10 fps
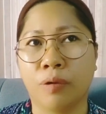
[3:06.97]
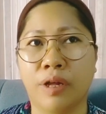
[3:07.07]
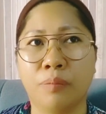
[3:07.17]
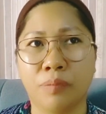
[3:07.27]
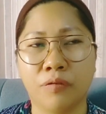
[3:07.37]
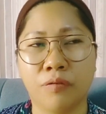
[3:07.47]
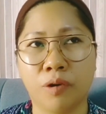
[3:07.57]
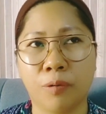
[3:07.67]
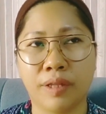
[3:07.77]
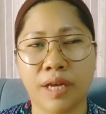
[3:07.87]
Well,
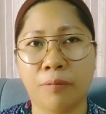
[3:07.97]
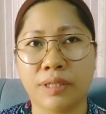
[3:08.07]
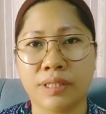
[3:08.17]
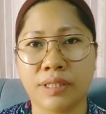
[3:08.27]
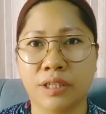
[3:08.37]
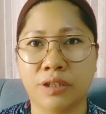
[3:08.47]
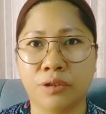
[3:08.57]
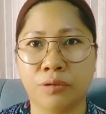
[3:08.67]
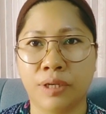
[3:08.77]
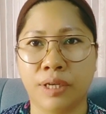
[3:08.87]
before when I was still
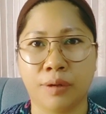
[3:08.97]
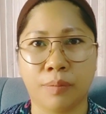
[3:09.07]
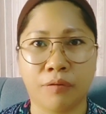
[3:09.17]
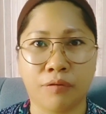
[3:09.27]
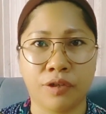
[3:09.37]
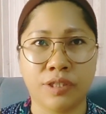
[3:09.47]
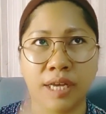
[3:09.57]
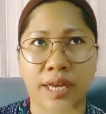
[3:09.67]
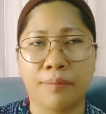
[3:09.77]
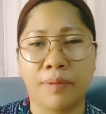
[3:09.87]
new here, my first
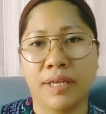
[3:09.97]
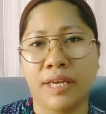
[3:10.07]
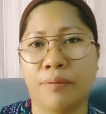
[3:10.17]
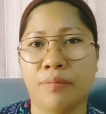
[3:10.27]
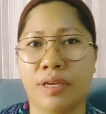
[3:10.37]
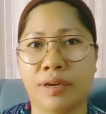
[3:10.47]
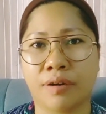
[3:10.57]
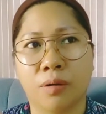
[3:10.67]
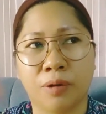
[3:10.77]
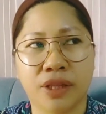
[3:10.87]
time I came
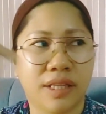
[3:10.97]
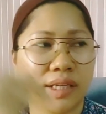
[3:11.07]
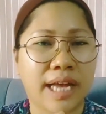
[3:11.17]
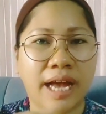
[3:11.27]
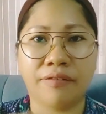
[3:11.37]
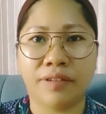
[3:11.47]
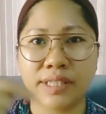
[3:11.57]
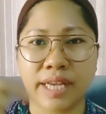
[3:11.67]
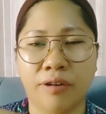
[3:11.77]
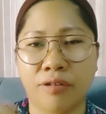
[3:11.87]
here, we didn't have
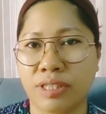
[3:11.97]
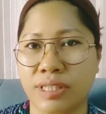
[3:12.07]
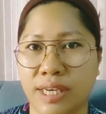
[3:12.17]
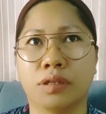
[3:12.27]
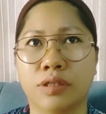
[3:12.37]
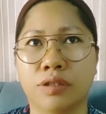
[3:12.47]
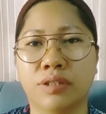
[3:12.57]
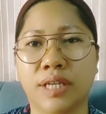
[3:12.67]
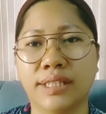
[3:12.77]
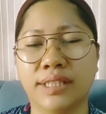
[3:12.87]
this house yet. So
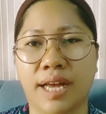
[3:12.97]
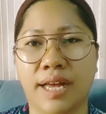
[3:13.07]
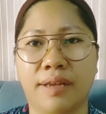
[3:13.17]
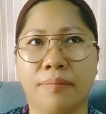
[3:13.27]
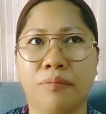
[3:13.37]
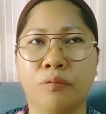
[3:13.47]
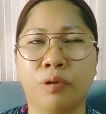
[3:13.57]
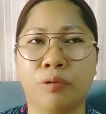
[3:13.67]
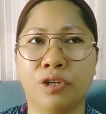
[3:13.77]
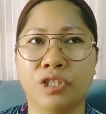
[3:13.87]
that time,
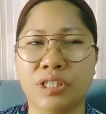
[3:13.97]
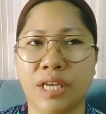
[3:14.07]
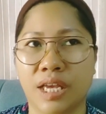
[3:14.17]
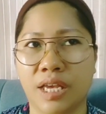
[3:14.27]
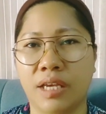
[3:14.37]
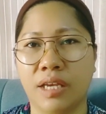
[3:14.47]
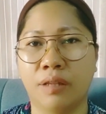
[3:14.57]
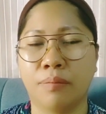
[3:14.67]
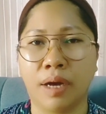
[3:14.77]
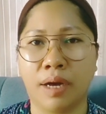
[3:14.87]
we were staying
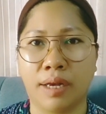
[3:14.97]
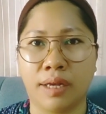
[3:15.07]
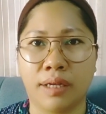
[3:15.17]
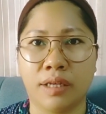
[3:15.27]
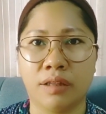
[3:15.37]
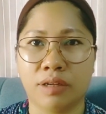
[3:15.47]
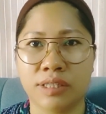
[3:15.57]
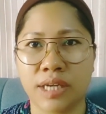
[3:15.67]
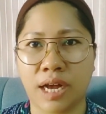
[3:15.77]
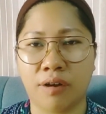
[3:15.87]
in my
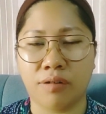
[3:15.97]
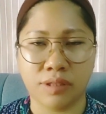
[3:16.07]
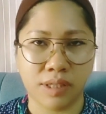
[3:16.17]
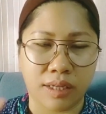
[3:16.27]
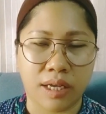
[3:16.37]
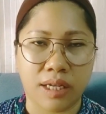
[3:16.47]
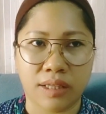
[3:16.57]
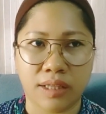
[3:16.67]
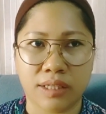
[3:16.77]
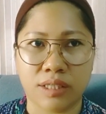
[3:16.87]
in-law's house.
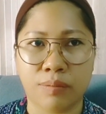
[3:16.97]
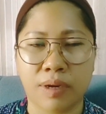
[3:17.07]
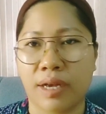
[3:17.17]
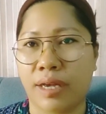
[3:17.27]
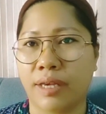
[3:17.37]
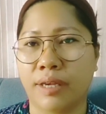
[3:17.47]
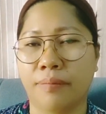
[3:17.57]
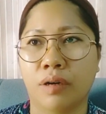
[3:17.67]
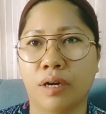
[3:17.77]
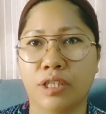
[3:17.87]
That is my
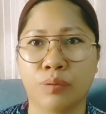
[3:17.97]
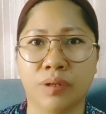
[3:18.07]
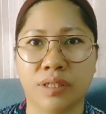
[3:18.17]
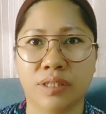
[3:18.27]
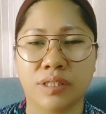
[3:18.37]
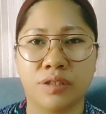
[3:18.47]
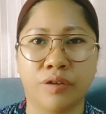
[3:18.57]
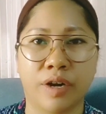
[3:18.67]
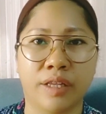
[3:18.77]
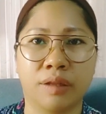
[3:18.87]
husband's
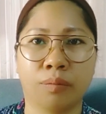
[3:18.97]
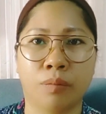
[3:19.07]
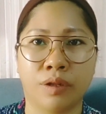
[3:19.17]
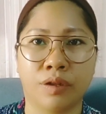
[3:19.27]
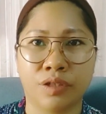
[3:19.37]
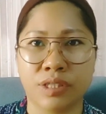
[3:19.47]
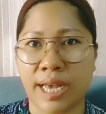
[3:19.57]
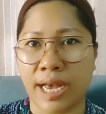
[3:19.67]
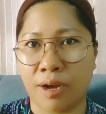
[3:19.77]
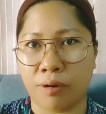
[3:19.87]
grandmother's
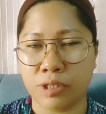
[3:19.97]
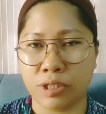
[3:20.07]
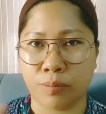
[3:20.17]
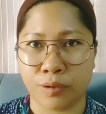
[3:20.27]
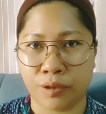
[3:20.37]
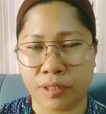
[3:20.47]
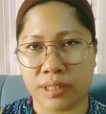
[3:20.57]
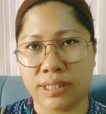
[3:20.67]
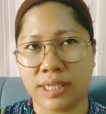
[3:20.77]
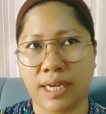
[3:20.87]
house,
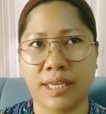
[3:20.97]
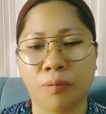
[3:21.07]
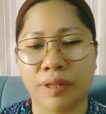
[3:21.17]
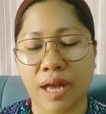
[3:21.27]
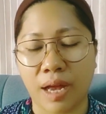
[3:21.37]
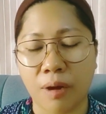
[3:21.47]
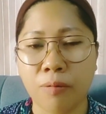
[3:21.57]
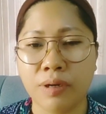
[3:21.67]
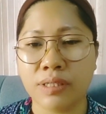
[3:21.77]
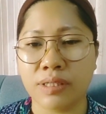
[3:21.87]
maternal side. When I
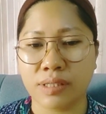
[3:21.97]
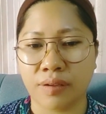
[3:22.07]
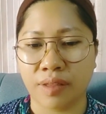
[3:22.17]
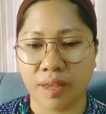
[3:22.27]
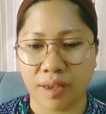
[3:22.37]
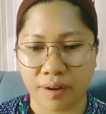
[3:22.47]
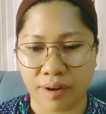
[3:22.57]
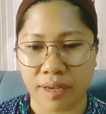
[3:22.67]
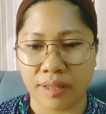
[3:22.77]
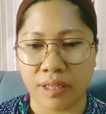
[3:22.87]
was there
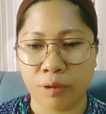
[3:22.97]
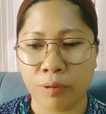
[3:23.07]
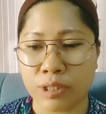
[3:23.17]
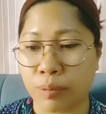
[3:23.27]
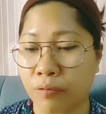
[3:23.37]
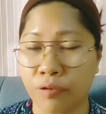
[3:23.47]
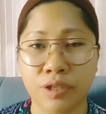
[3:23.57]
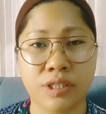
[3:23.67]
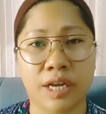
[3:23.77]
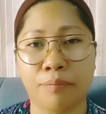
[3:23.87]
and it was my
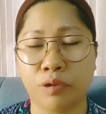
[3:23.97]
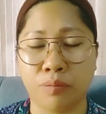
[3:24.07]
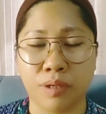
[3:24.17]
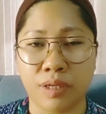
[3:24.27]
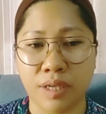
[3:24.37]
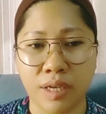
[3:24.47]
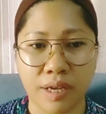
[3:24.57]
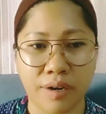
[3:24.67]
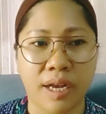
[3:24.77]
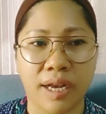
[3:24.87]
first time to be
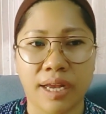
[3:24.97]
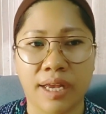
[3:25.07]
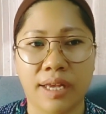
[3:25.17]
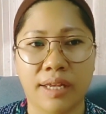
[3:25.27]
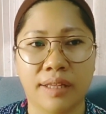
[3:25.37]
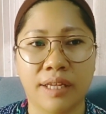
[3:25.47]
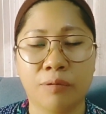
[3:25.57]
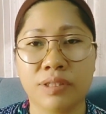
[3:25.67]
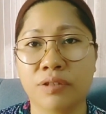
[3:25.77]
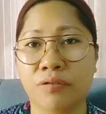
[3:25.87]
here and that
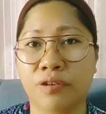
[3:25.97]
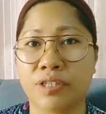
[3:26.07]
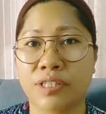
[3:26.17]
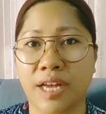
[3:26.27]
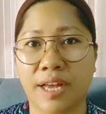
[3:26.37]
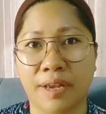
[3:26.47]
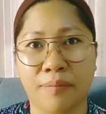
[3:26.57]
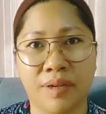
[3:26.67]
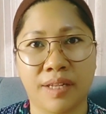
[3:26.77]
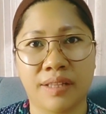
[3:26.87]
was the first
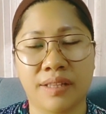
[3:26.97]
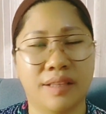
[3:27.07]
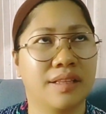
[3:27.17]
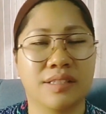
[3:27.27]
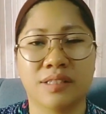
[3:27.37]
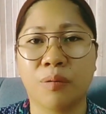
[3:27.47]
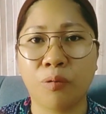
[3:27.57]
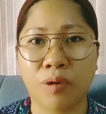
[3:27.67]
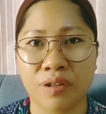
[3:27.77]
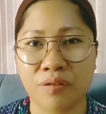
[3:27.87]
time that
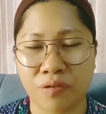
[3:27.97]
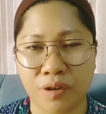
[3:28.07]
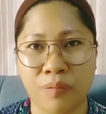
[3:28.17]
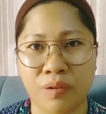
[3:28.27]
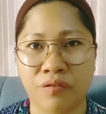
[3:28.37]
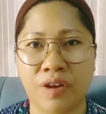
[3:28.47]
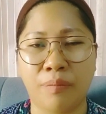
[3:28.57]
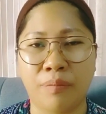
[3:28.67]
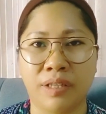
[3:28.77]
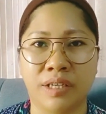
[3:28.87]
someone from the
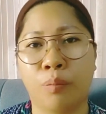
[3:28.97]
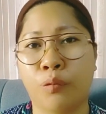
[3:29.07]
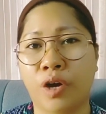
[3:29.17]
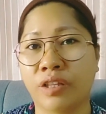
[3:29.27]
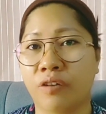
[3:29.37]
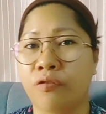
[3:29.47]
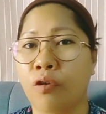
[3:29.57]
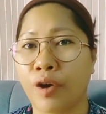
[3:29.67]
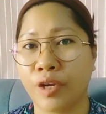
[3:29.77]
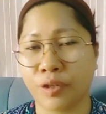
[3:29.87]
family brought a
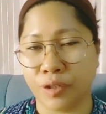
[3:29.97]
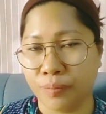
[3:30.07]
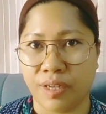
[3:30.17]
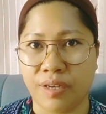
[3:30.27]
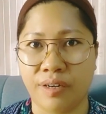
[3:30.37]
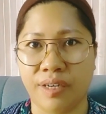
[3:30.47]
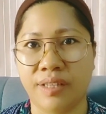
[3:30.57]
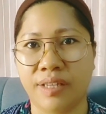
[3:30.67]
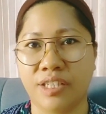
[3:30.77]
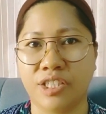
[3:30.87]
foreigner here
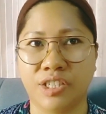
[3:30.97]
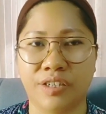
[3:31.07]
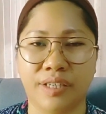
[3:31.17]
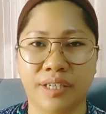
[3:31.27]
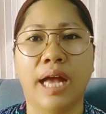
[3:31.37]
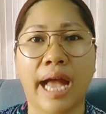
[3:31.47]
in Nigeria.